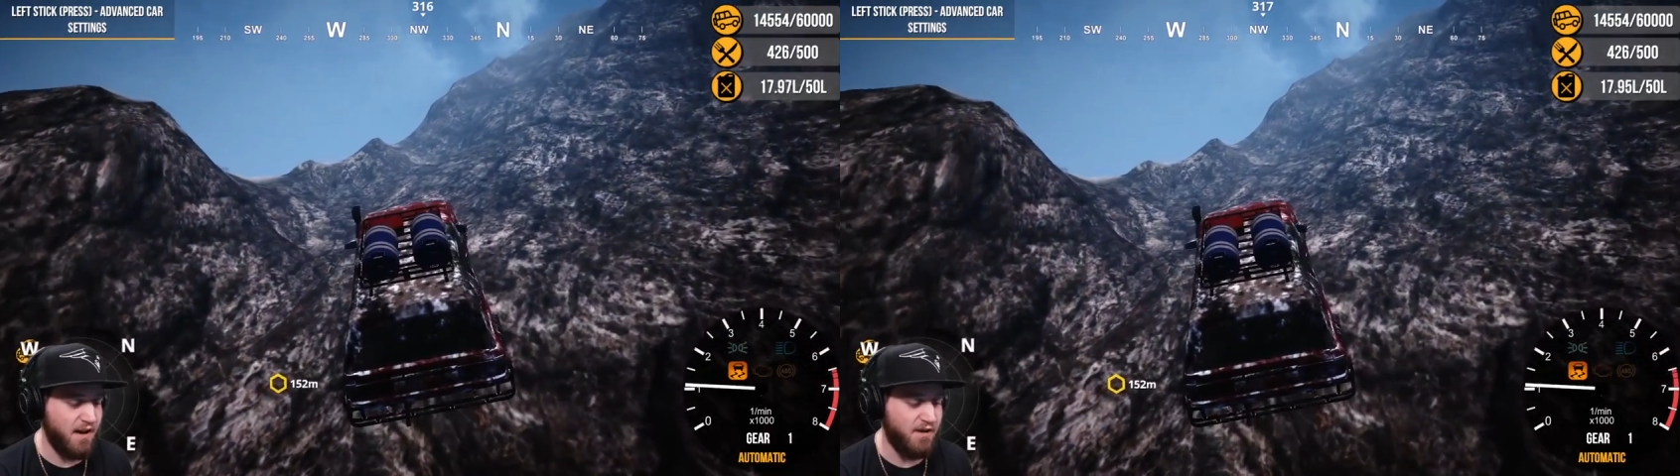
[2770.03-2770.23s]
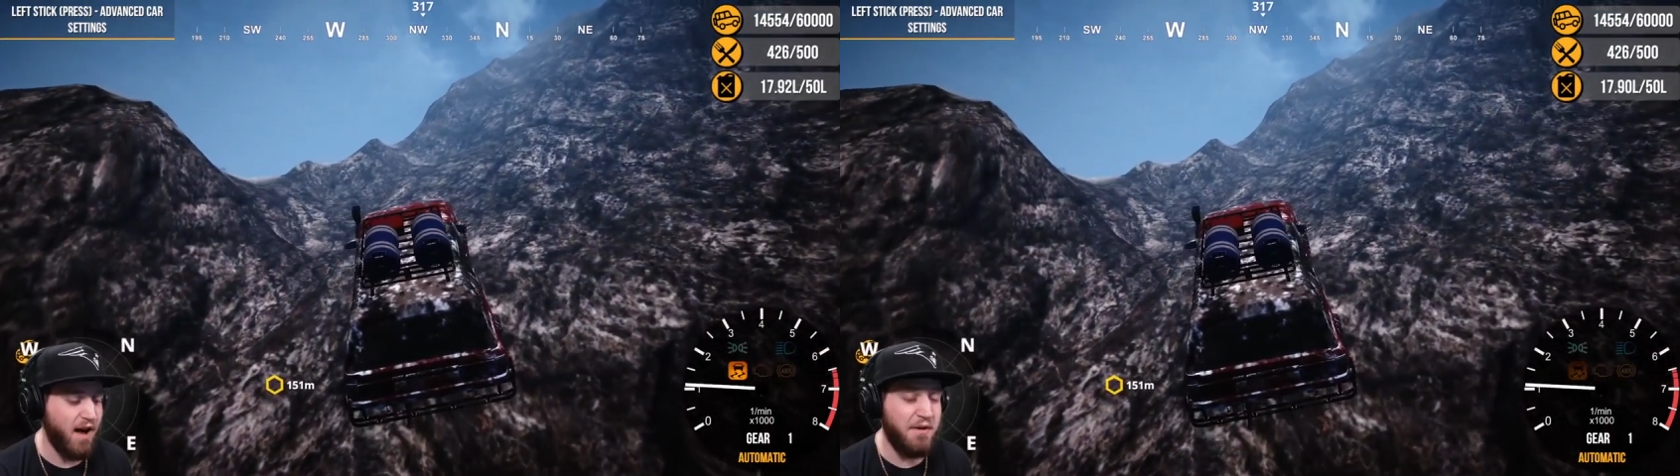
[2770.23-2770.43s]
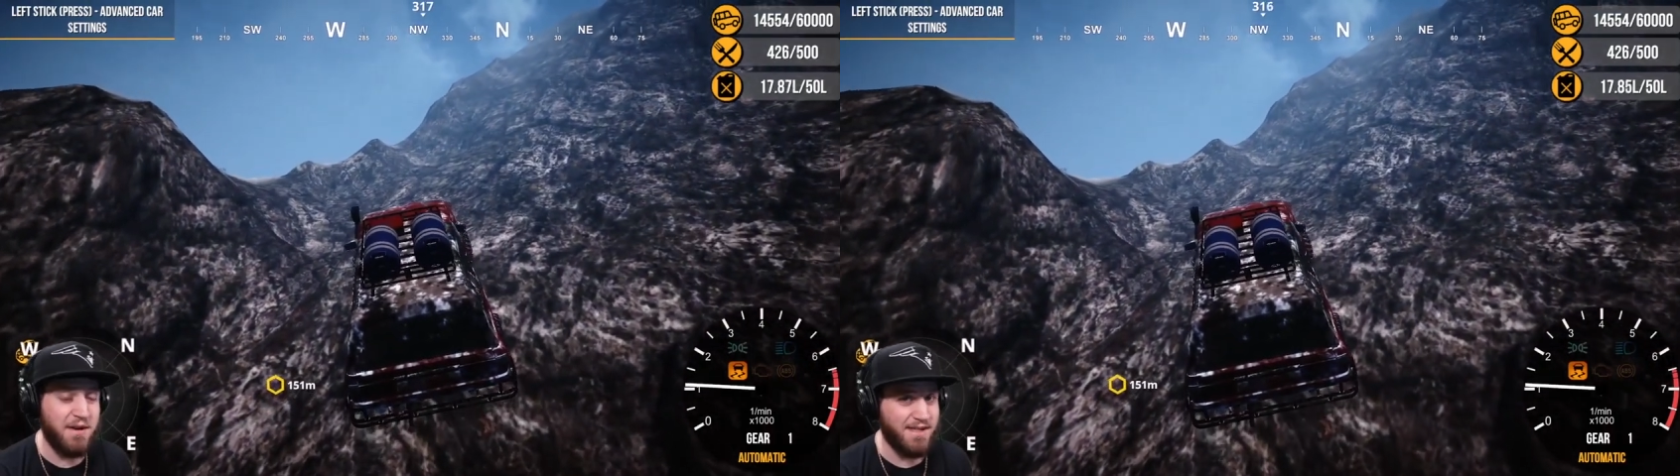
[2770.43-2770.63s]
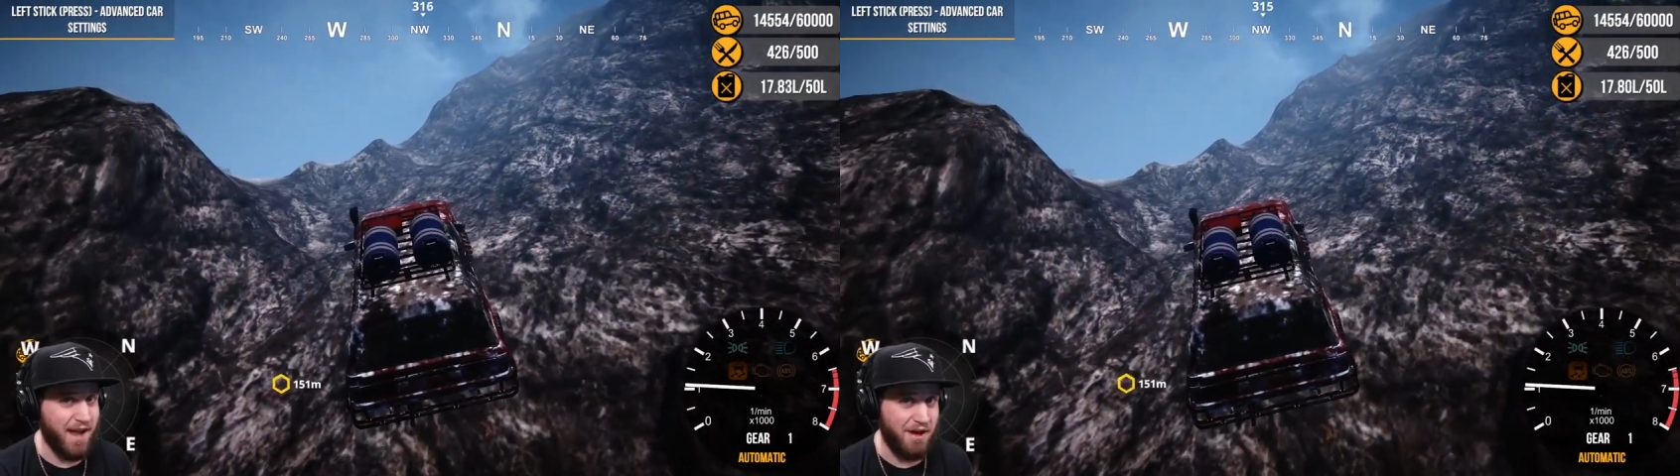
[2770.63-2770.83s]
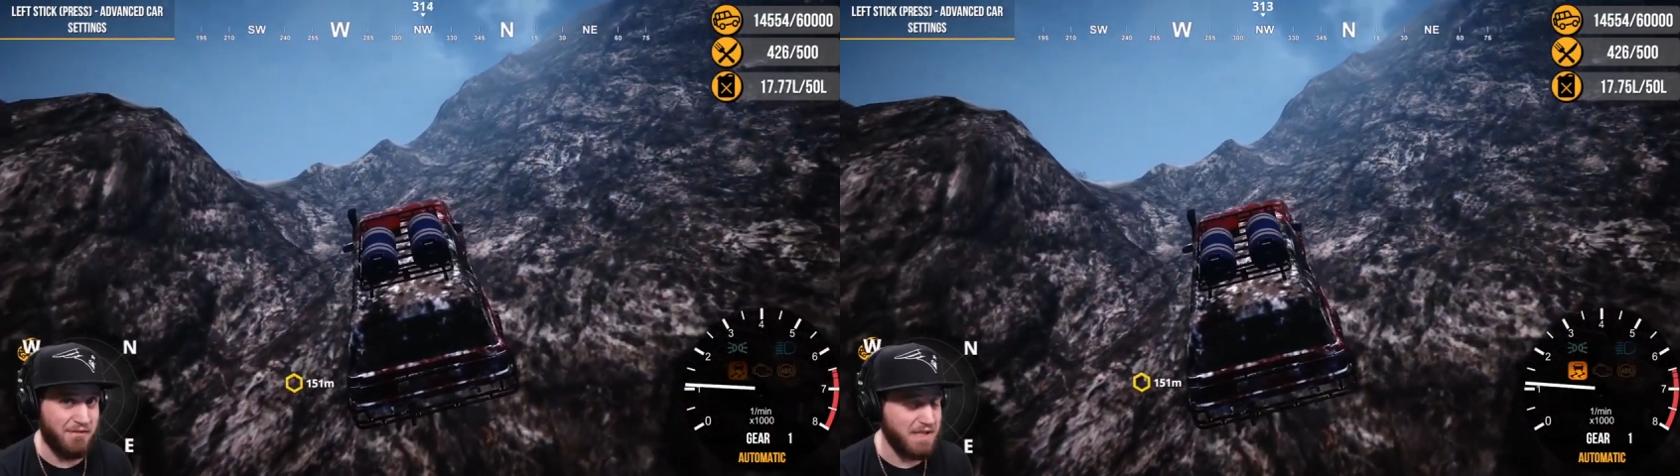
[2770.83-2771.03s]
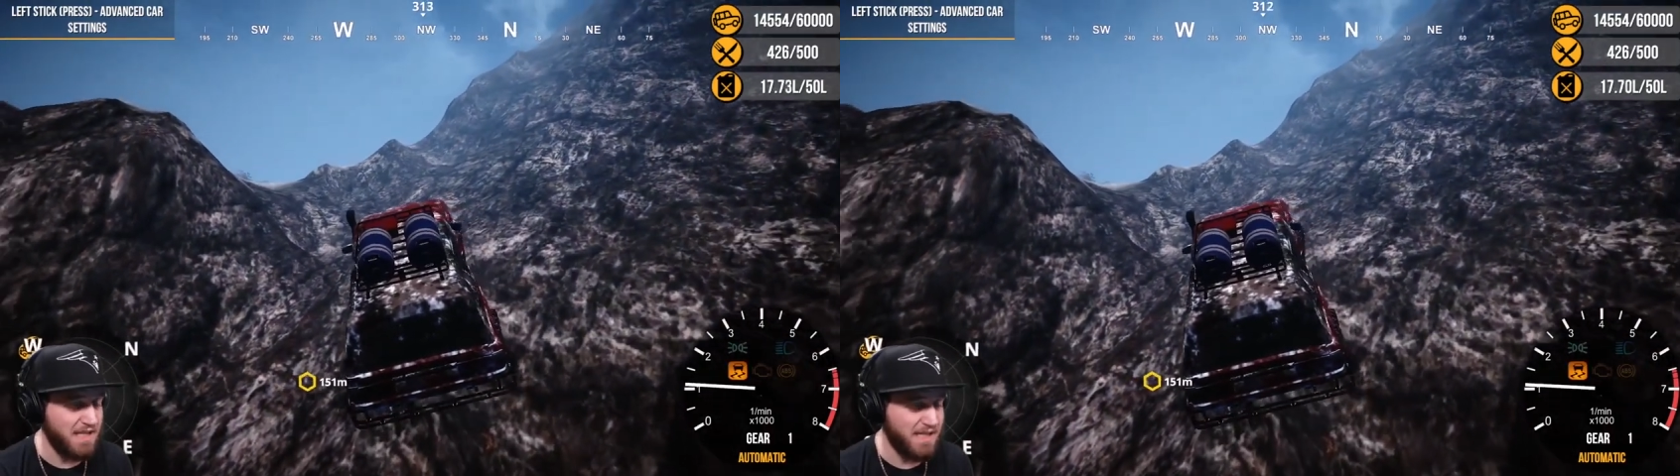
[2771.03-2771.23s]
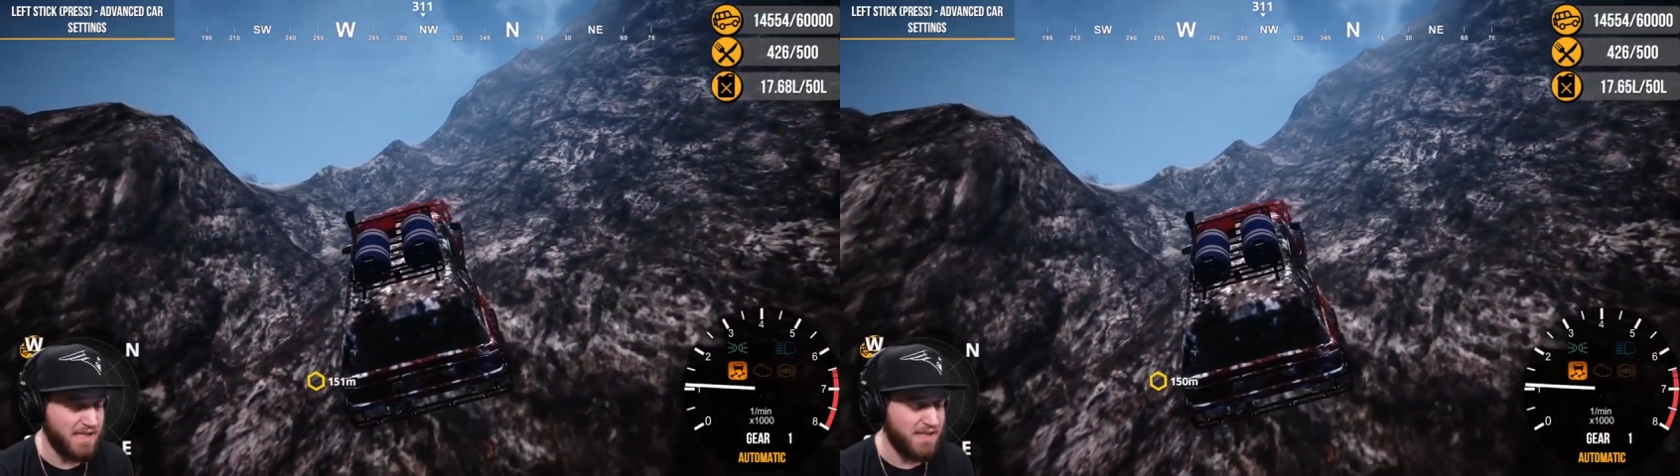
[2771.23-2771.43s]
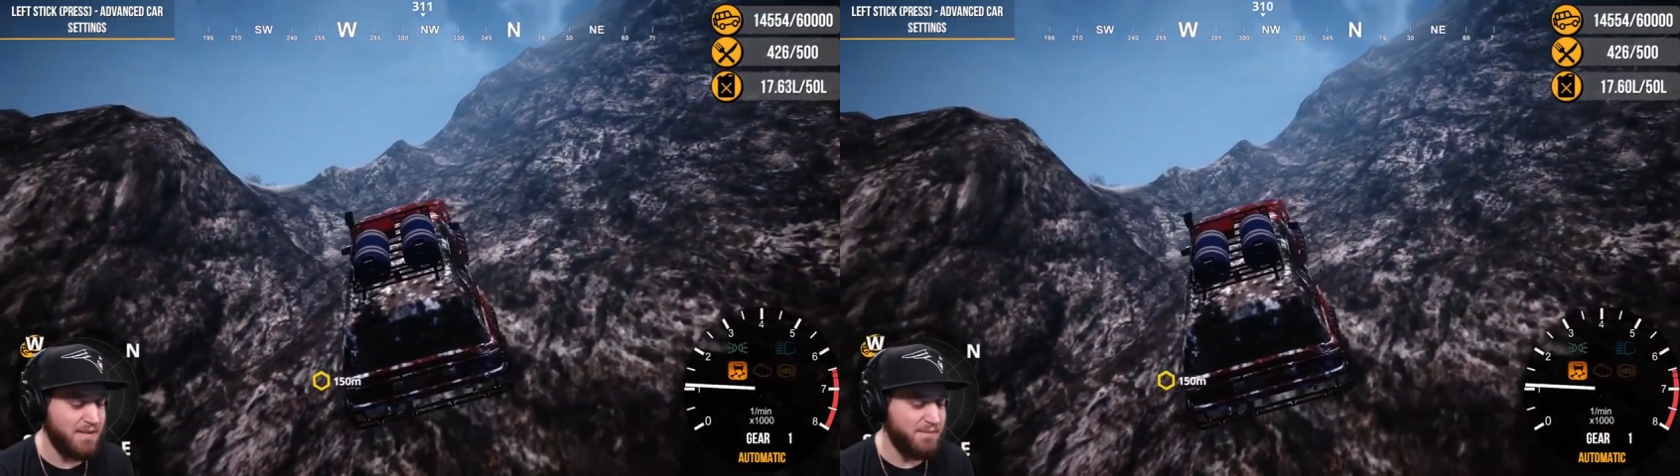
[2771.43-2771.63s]
I don't know how I sound,
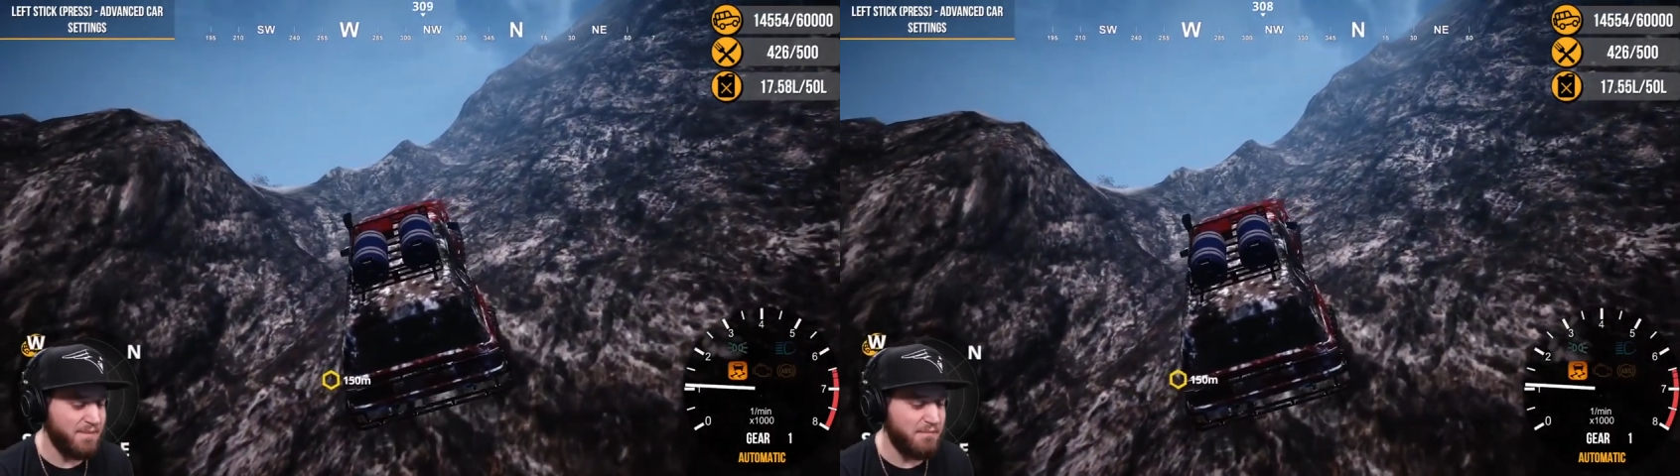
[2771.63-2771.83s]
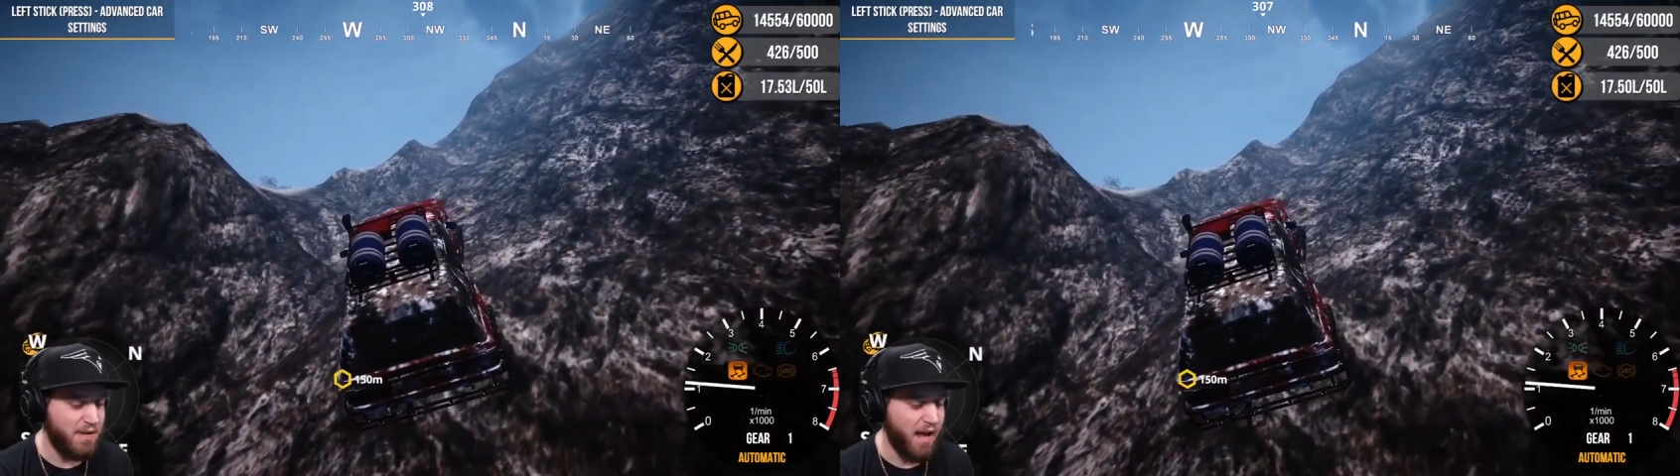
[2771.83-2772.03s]
but